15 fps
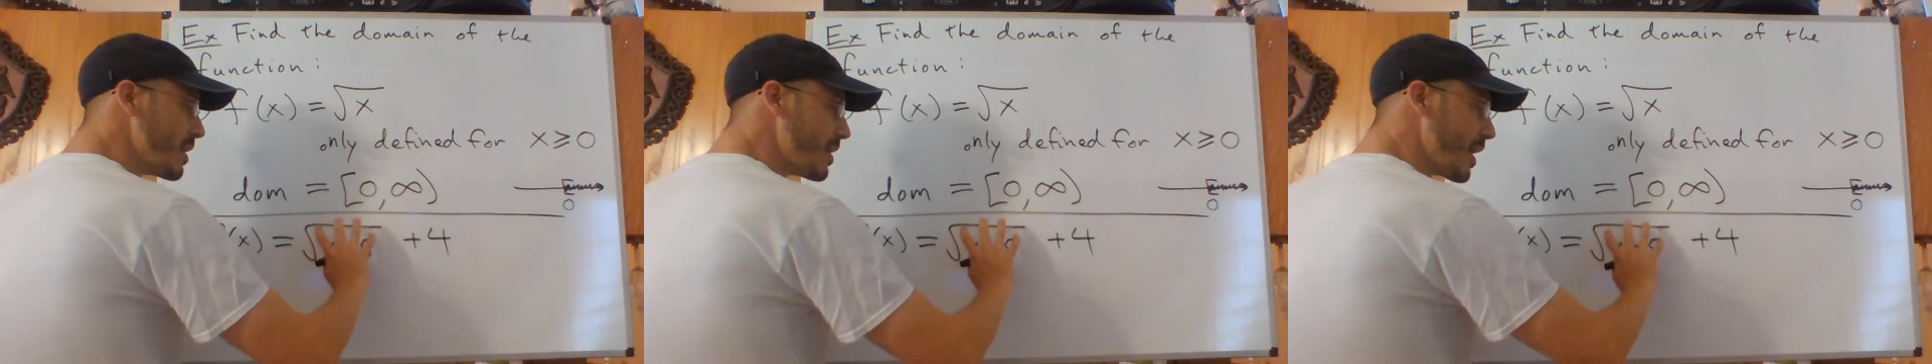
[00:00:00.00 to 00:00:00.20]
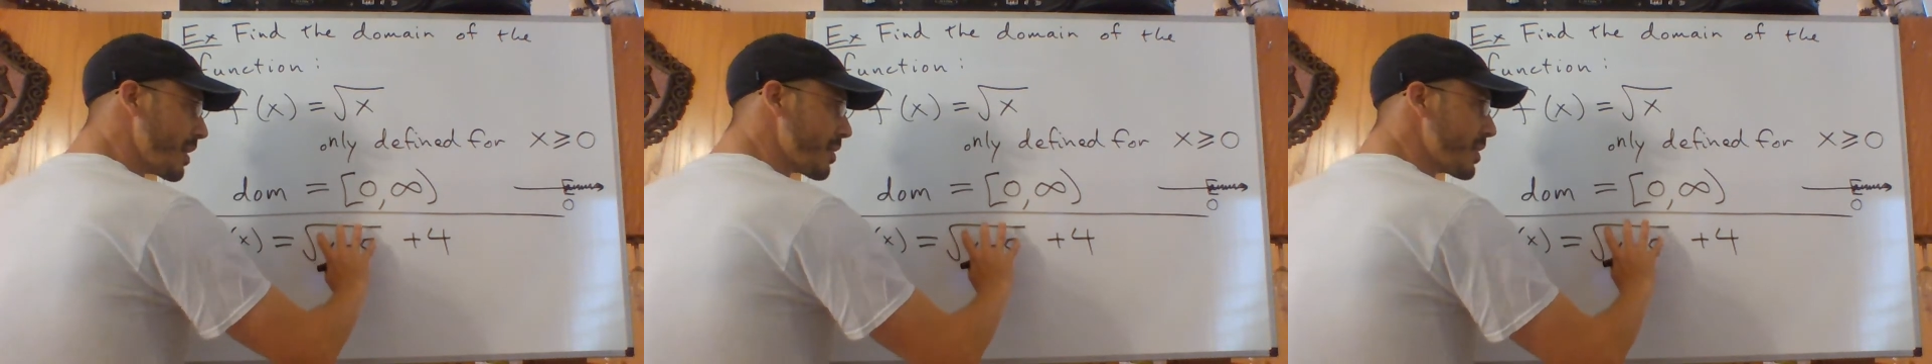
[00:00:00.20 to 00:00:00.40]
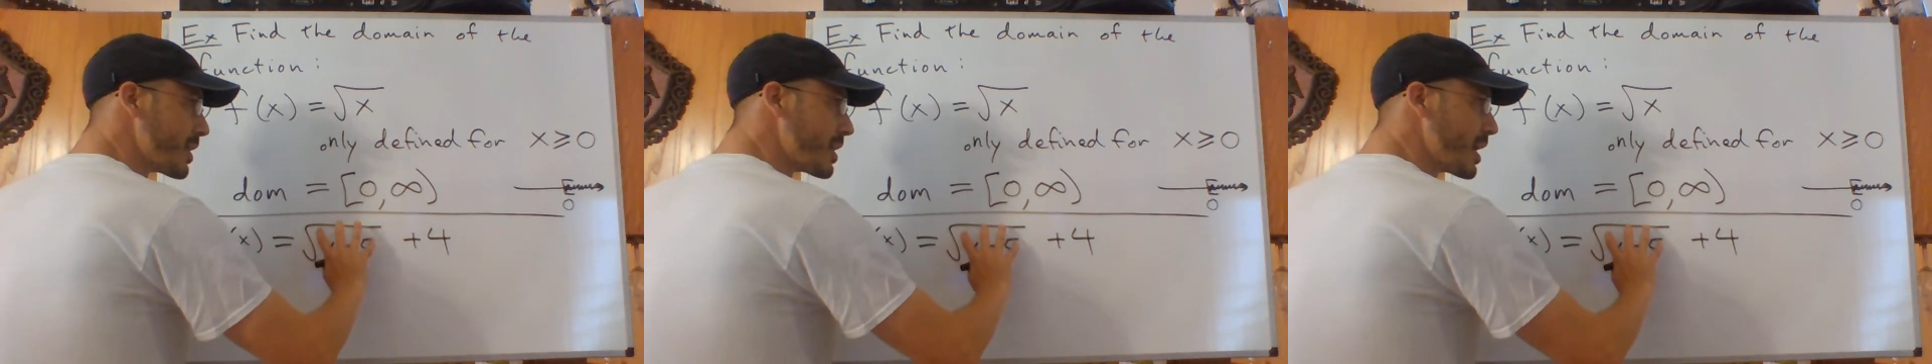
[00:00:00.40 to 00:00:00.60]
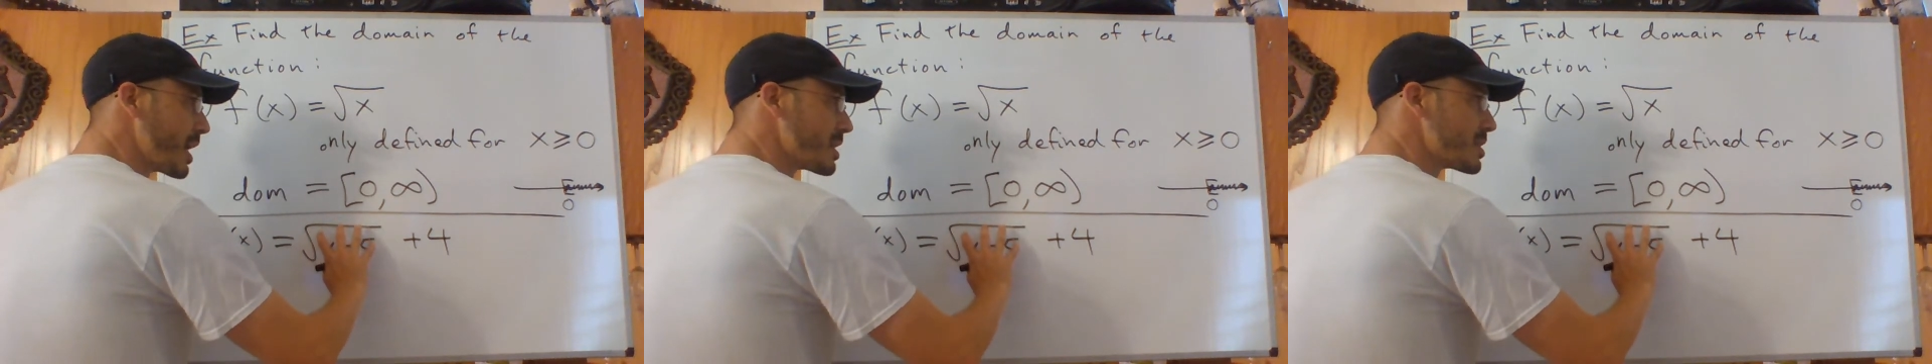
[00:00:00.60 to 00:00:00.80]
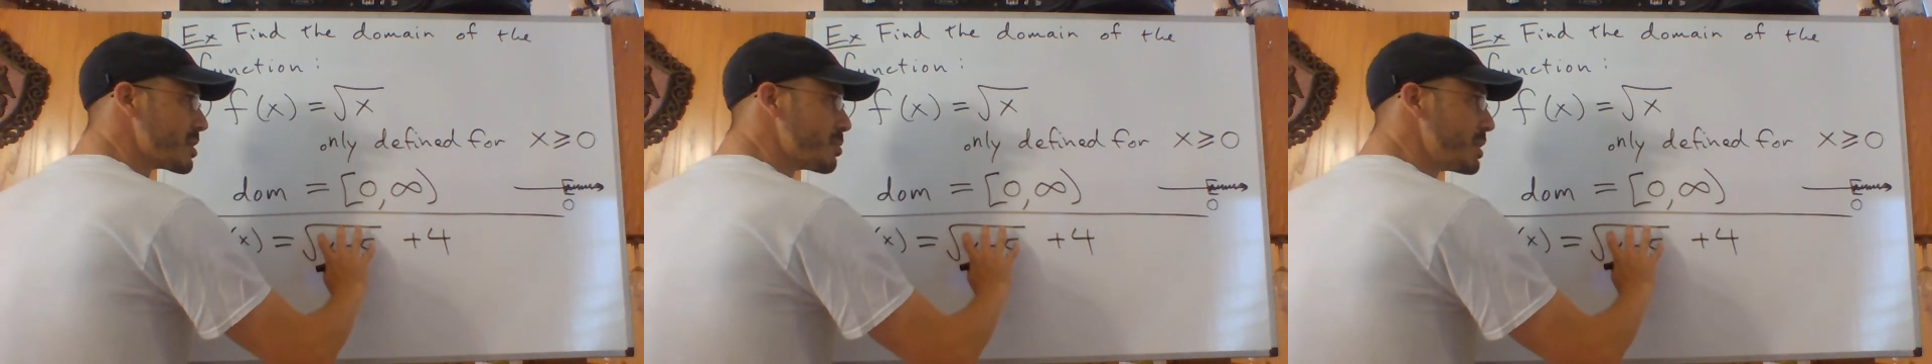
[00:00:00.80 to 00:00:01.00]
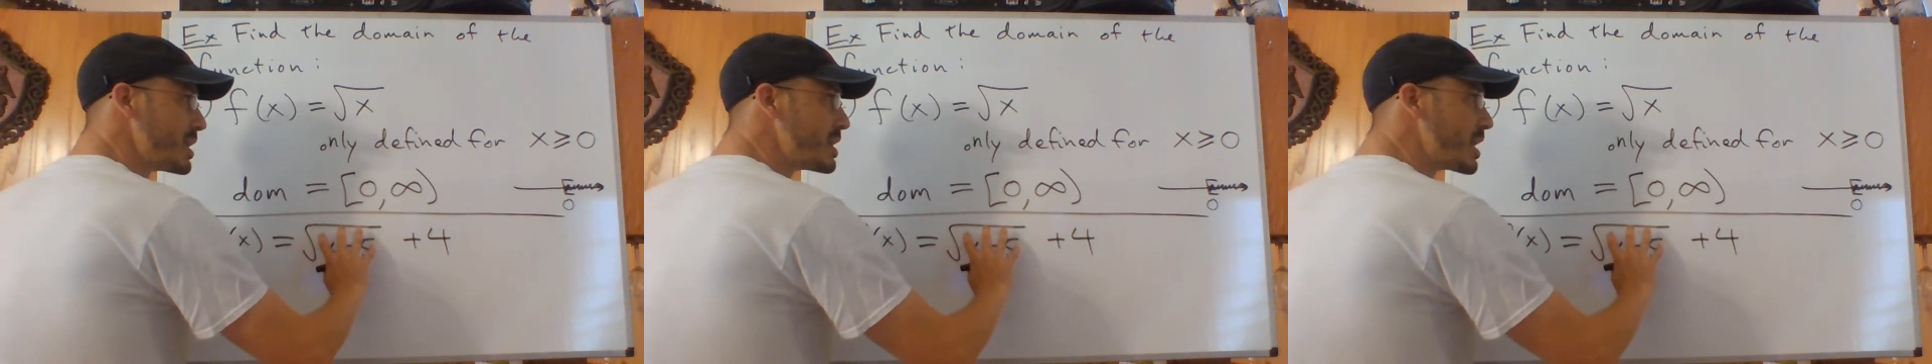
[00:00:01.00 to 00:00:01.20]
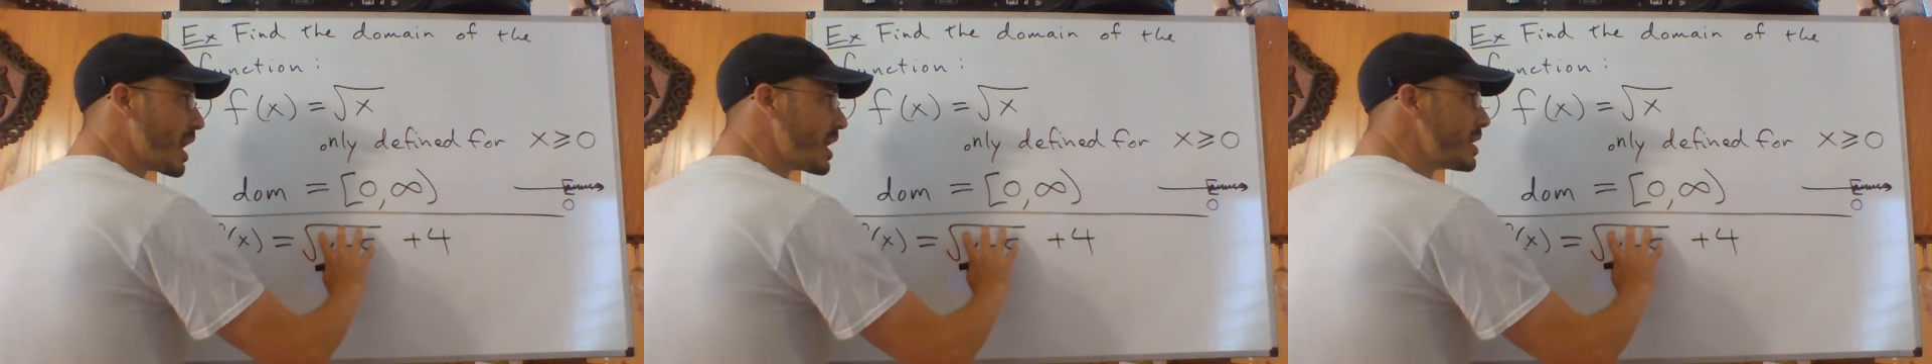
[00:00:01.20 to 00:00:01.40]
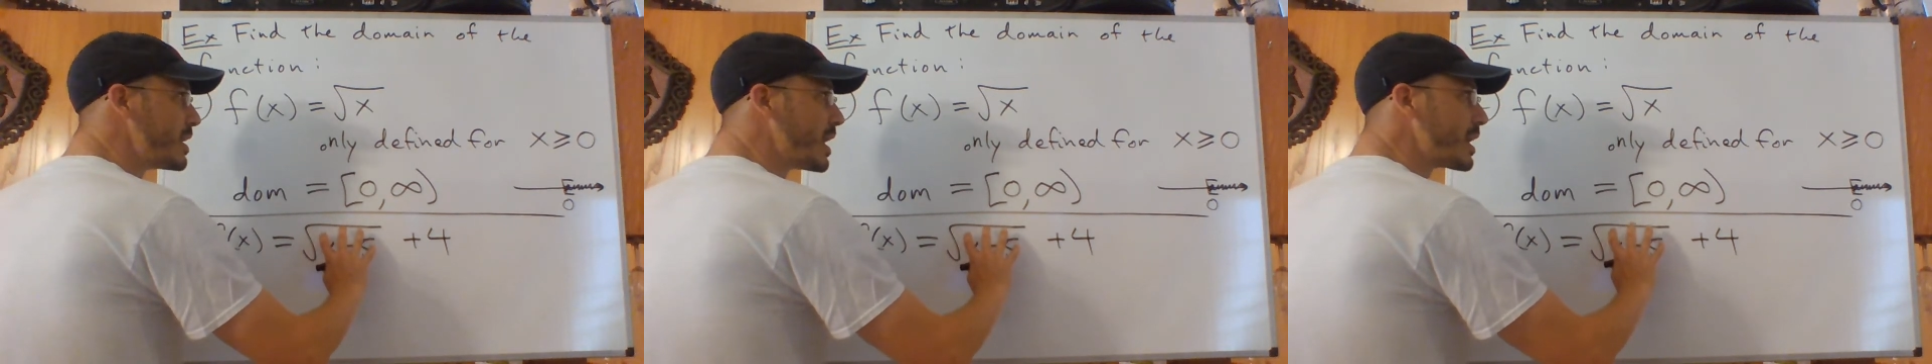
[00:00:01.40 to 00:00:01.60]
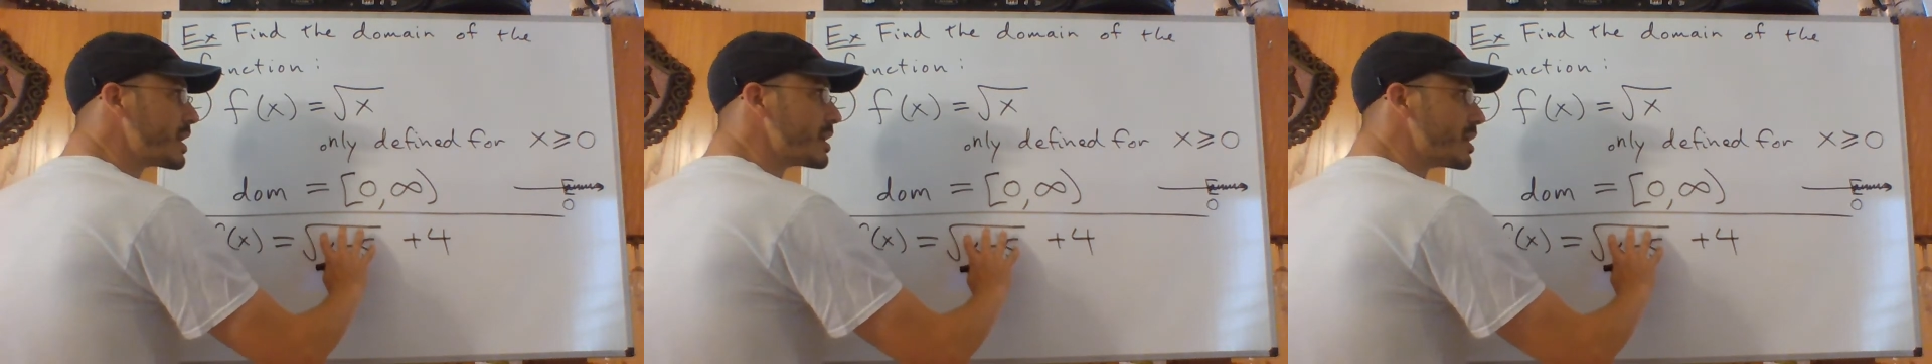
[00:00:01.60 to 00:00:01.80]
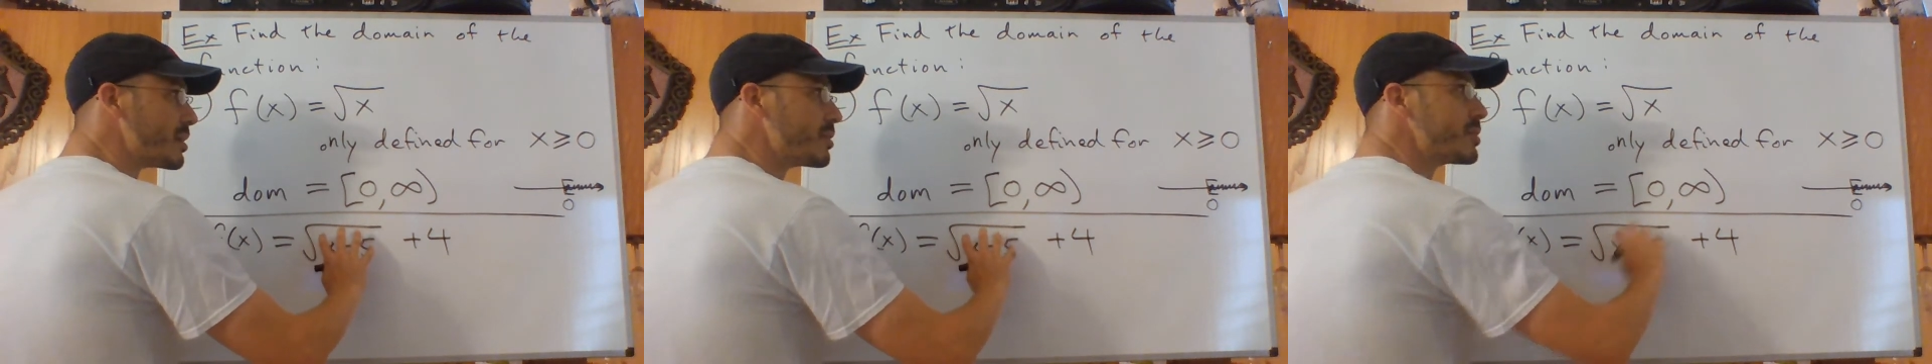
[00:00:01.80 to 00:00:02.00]
that thing has to be
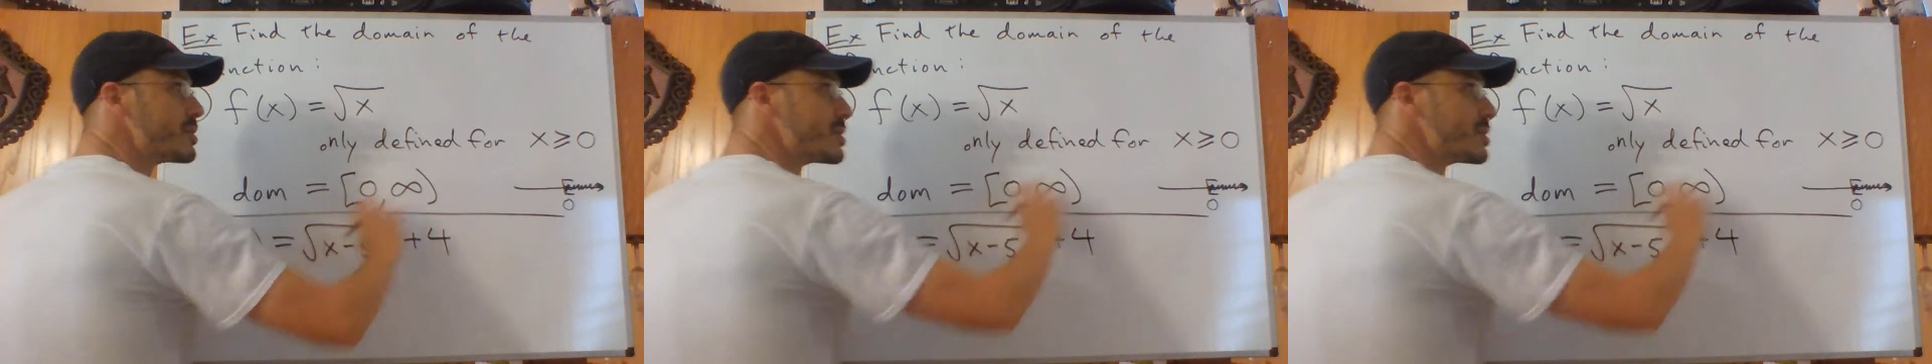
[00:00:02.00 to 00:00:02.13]
non-negative,